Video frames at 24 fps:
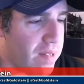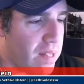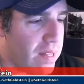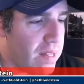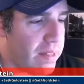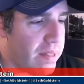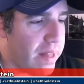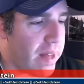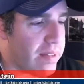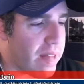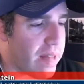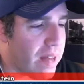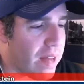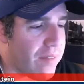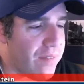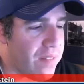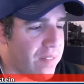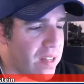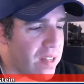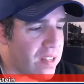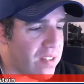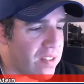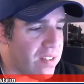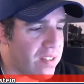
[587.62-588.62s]
Now,
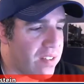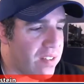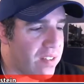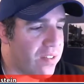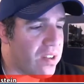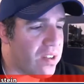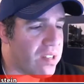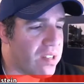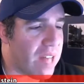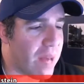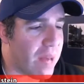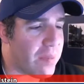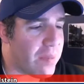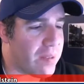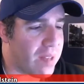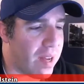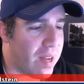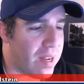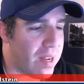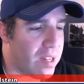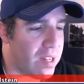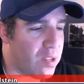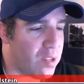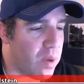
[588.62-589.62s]
Netflix versus
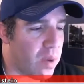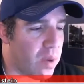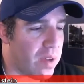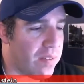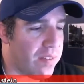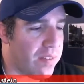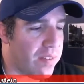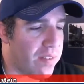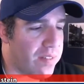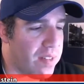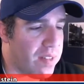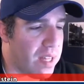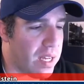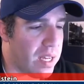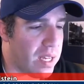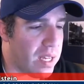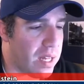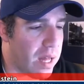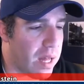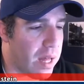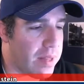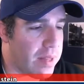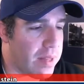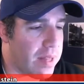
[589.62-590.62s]
Amazon in twenty
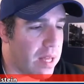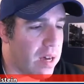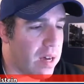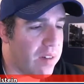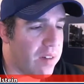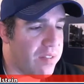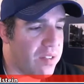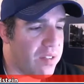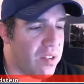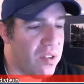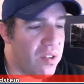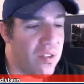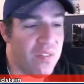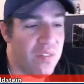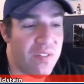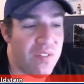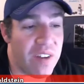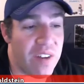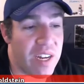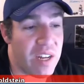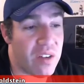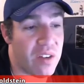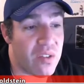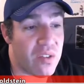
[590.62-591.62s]
fifteen, a tale of two
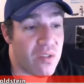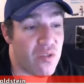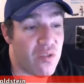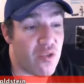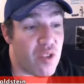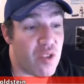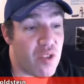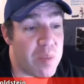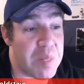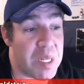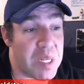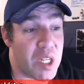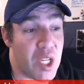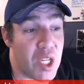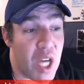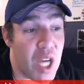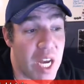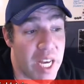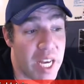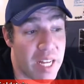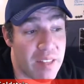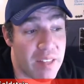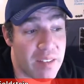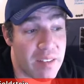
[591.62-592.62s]
video streaming
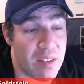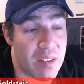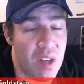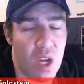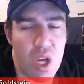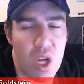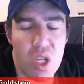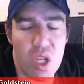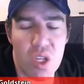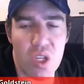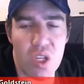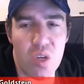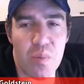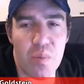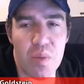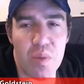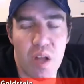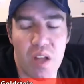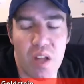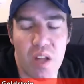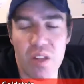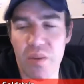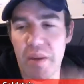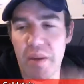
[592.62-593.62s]
giants. Do you
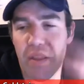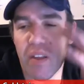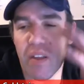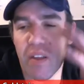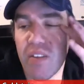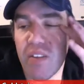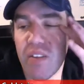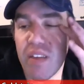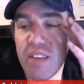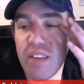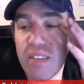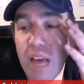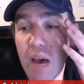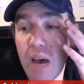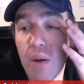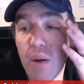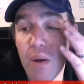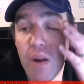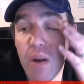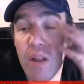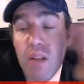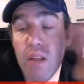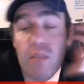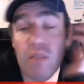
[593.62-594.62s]
belong to either of these,
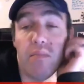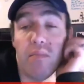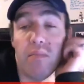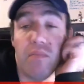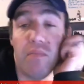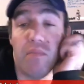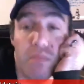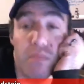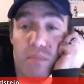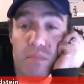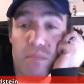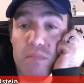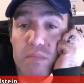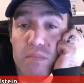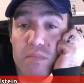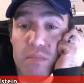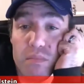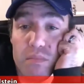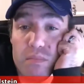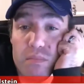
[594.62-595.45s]
Howard? Uh,